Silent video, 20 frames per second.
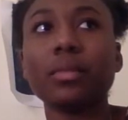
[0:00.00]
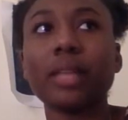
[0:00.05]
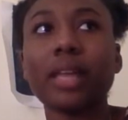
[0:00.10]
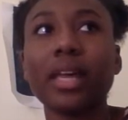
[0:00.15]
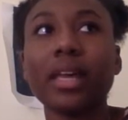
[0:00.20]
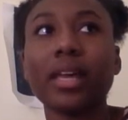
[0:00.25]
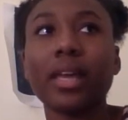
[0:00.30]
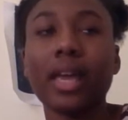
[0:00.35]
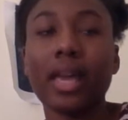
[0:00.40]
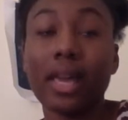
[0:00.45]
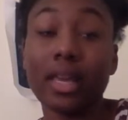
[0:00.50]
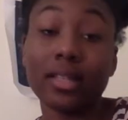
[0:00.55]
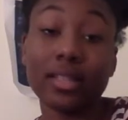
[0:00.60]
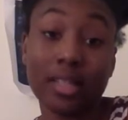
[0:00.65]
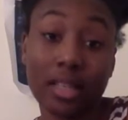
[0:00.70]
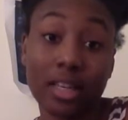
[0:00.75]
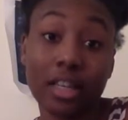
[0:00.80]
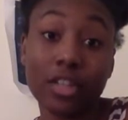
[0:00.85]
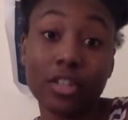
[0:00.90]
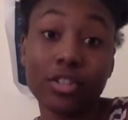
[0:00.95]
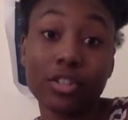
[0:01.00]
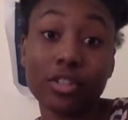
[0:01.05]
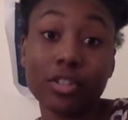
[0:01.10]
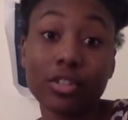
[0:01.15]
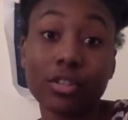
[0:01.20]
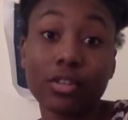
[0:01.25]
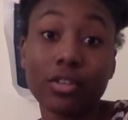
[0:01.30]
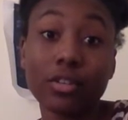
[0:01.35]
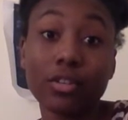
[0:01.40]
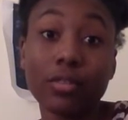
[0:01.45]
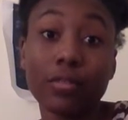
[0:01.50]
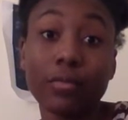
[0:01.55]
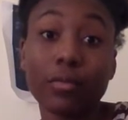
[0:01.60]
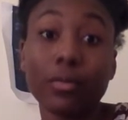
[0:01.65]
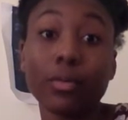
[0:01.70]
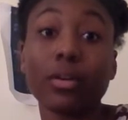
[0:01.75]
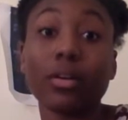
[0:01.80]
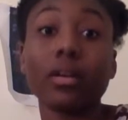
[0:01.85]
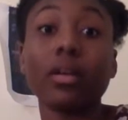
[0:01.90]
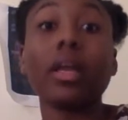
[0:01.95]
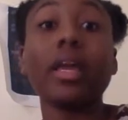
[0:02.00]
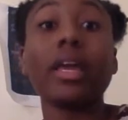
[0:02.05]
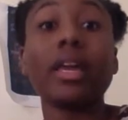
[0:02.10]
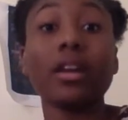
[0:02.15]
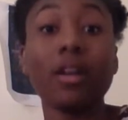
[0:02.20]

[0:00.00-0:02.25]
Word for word: to like a ditch